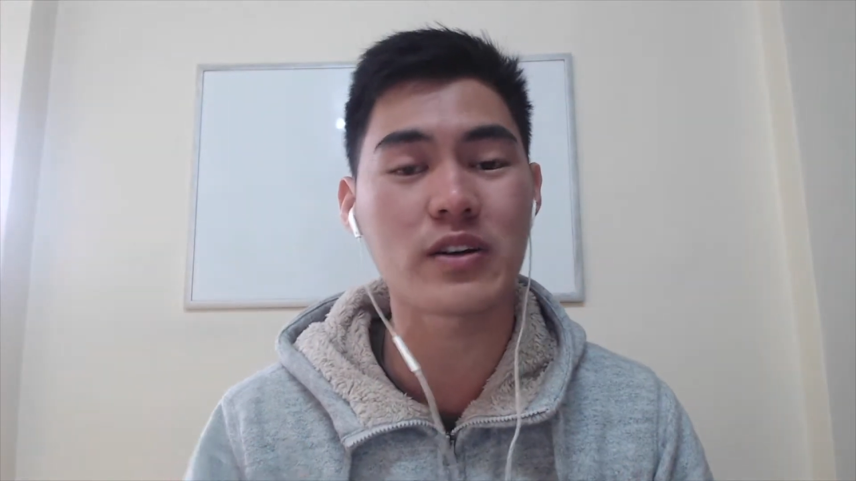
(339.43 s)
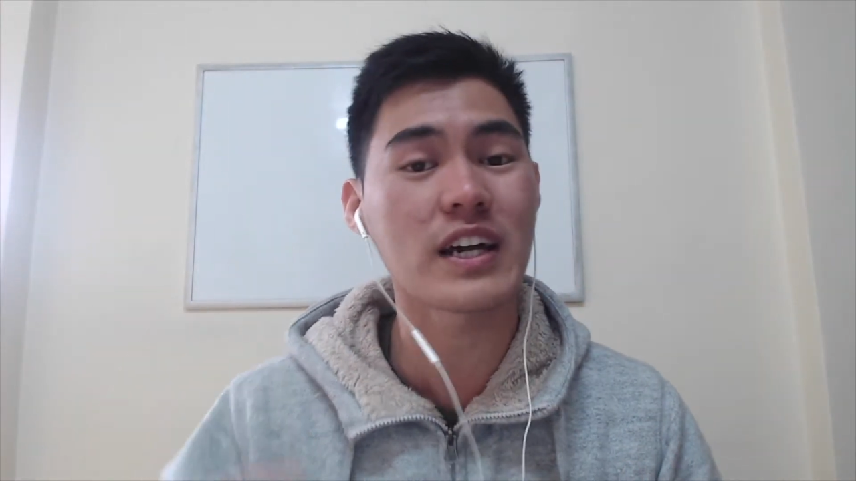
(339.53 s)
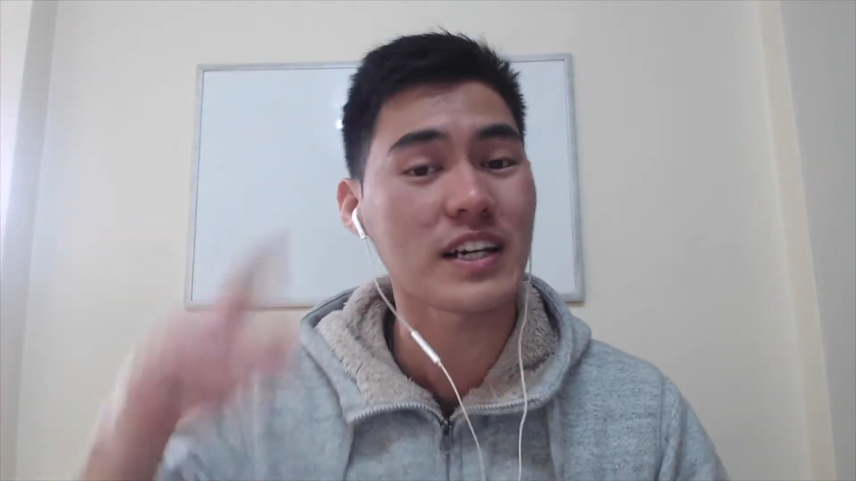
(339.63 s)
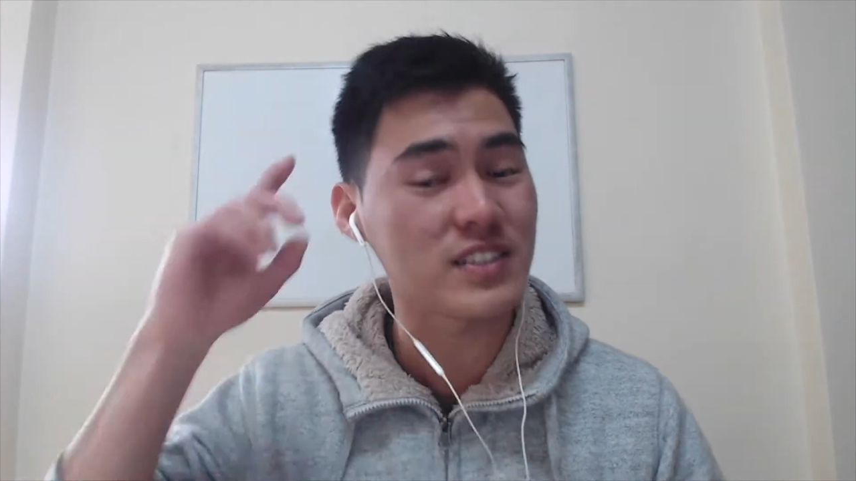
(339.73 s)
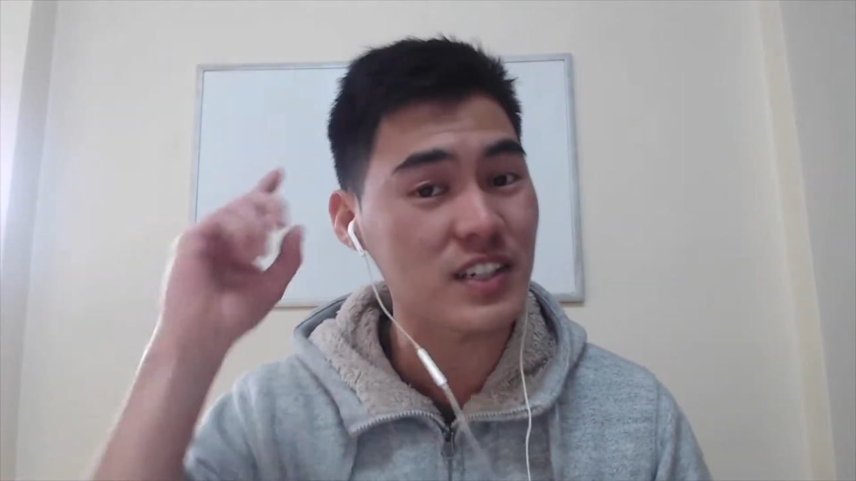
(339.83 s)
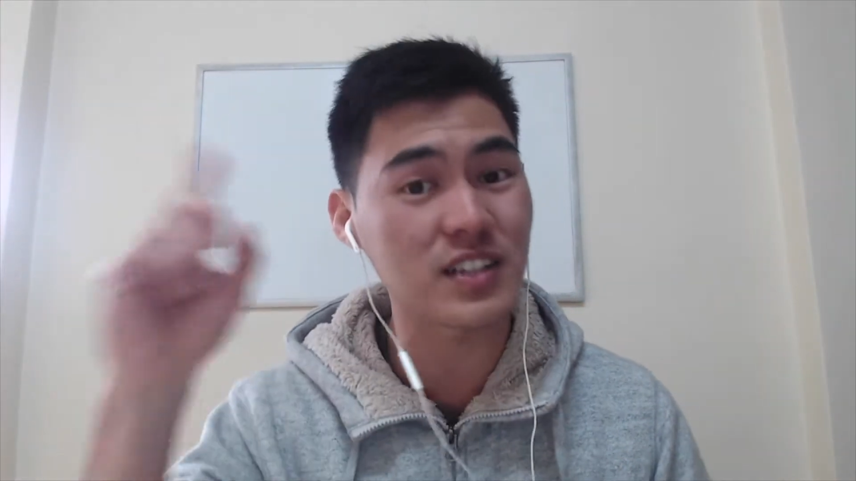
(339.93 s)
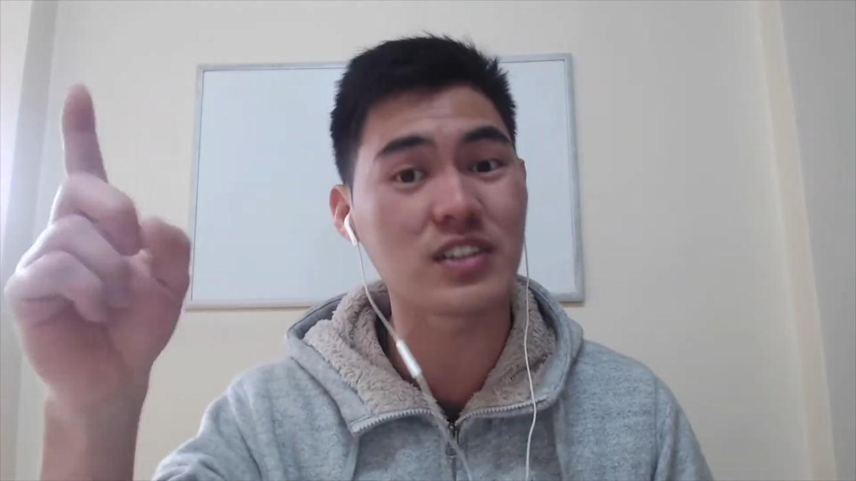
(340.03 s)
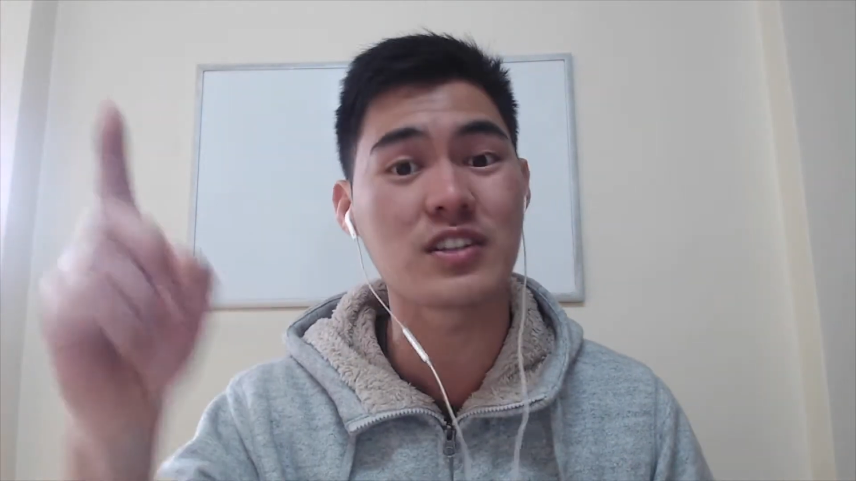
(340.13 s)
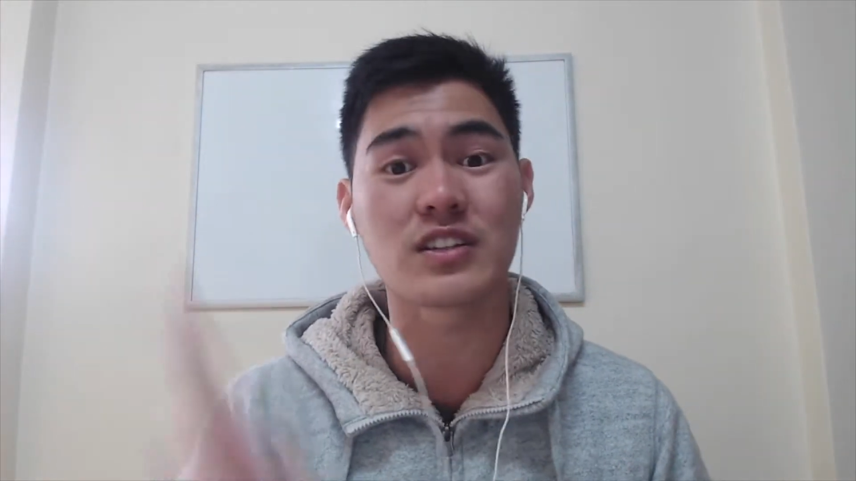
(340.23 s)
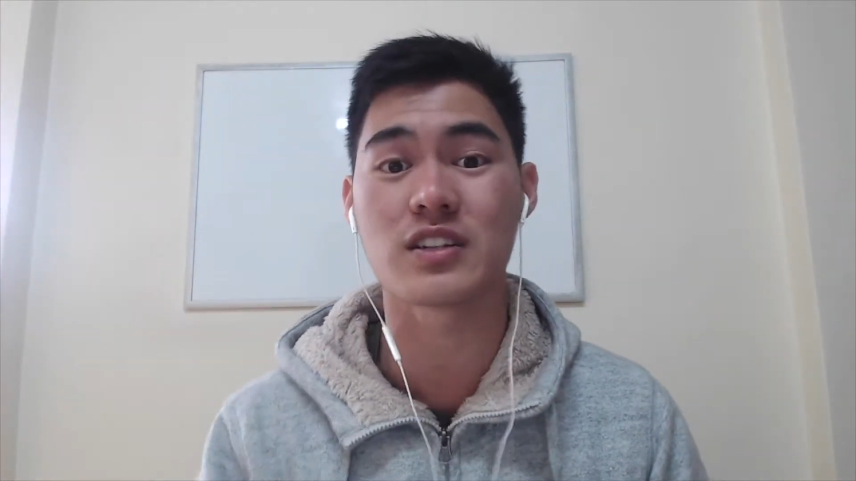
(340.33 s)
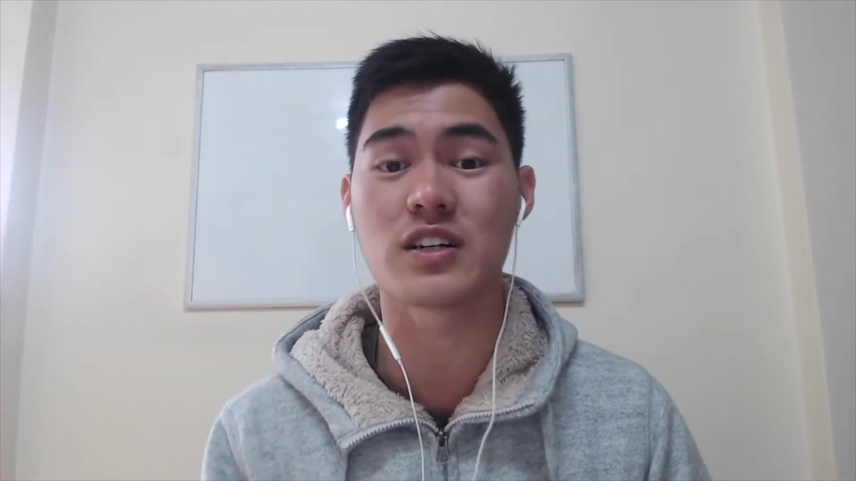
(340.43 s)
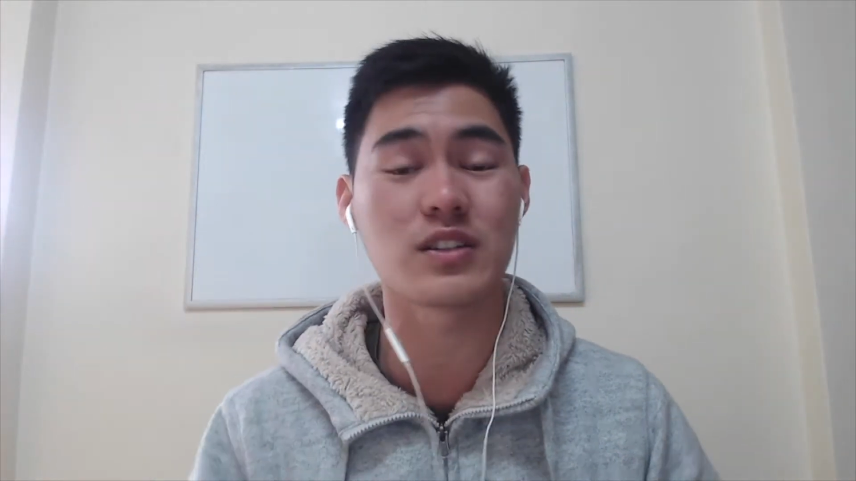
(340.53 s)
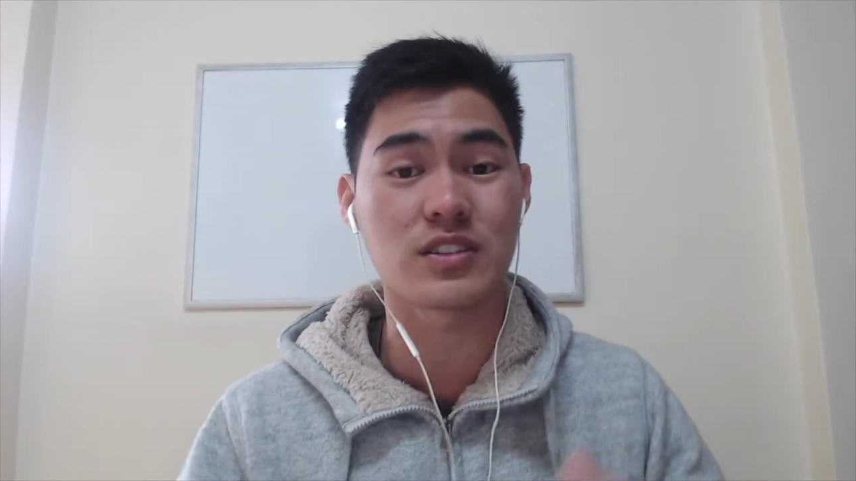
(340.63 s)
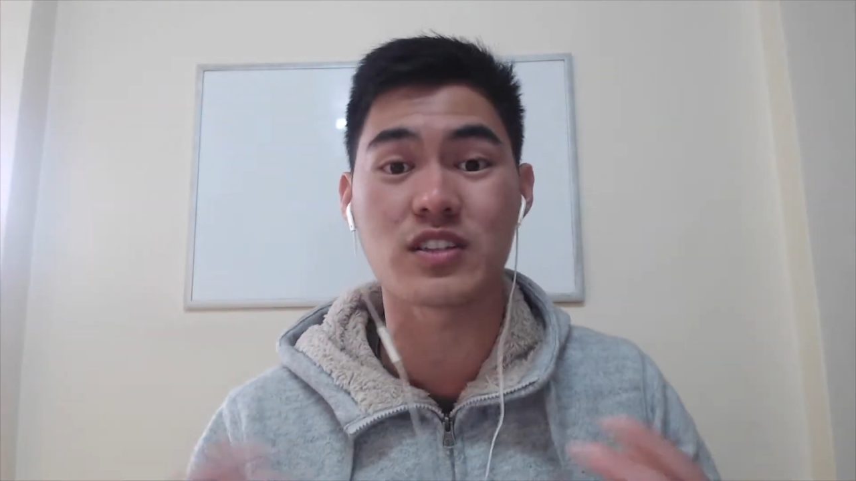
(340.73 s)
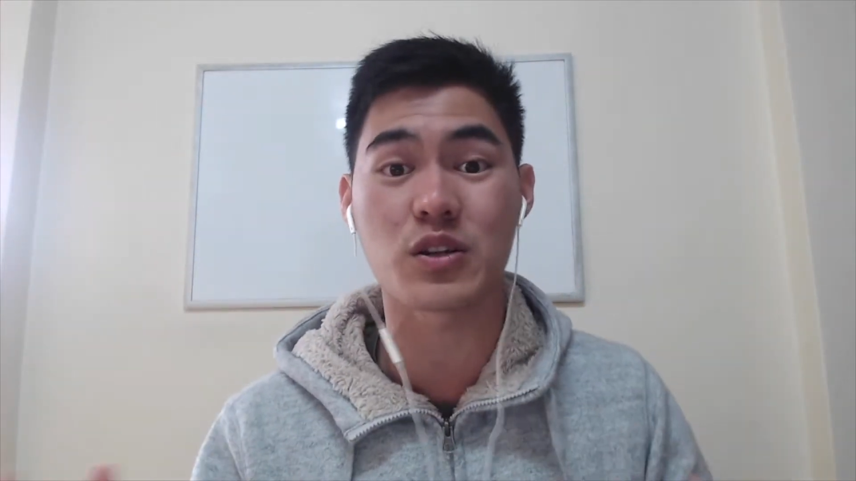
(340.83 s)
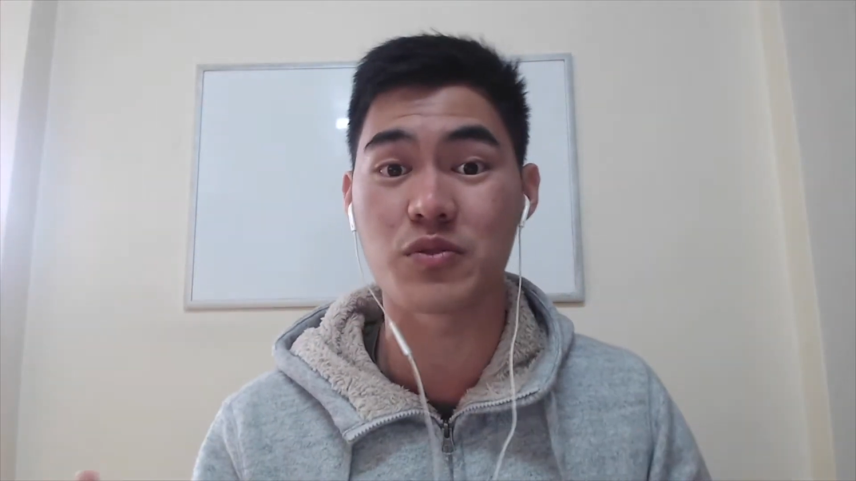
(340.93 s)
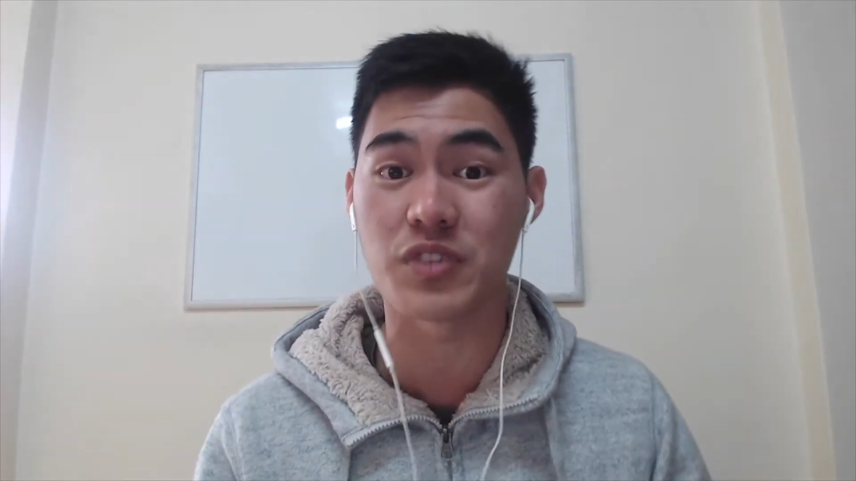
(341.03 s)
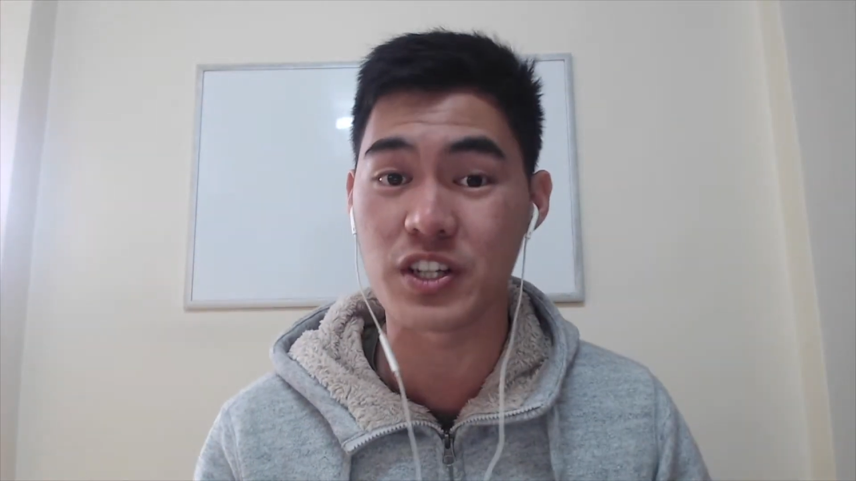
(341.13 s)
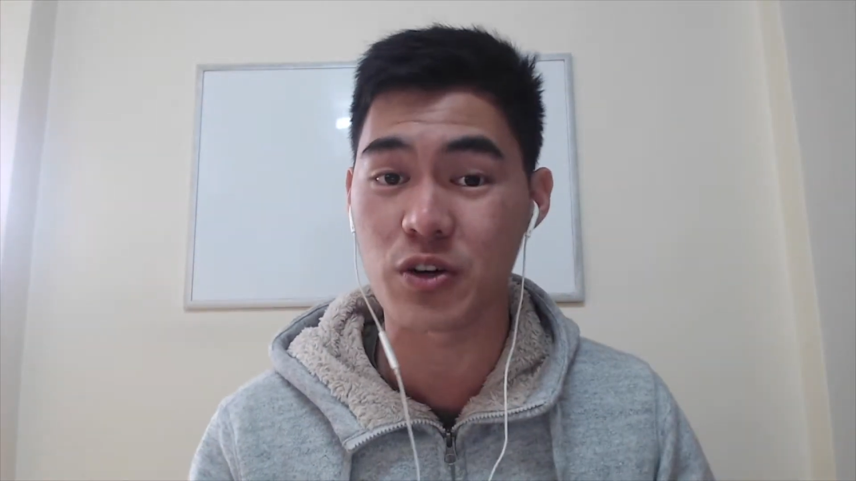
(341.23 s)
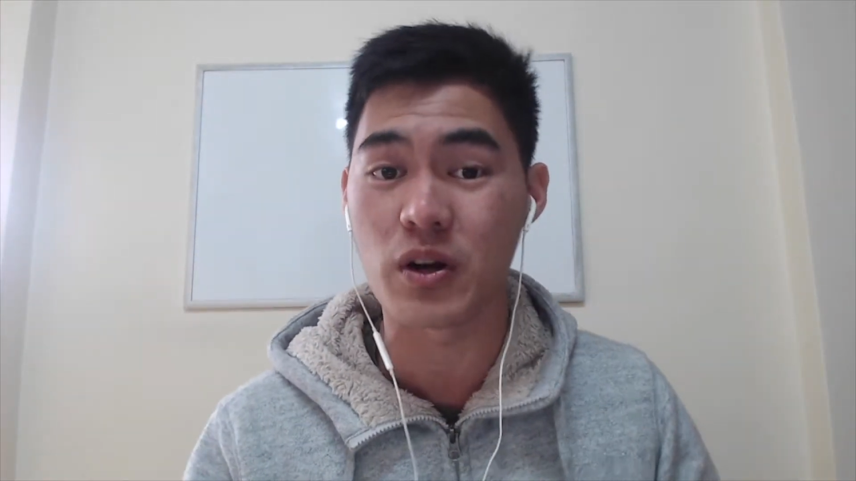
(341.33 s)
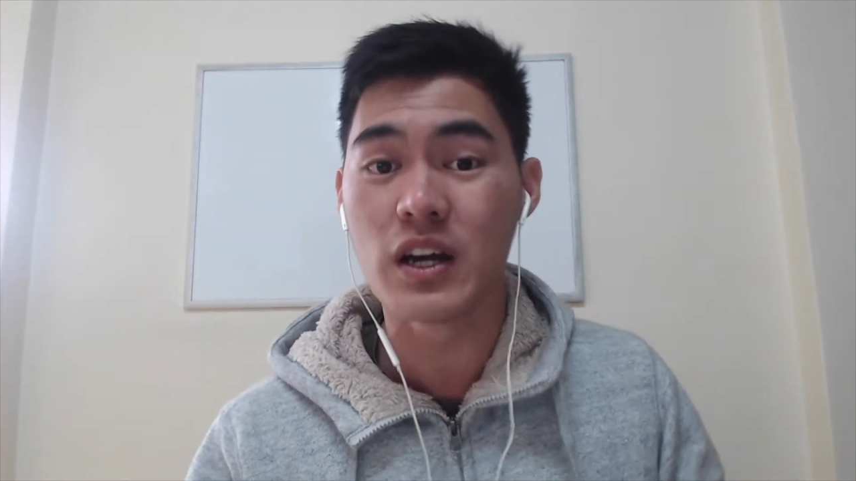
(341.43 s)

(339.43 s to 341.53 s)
like I said in the start of the video,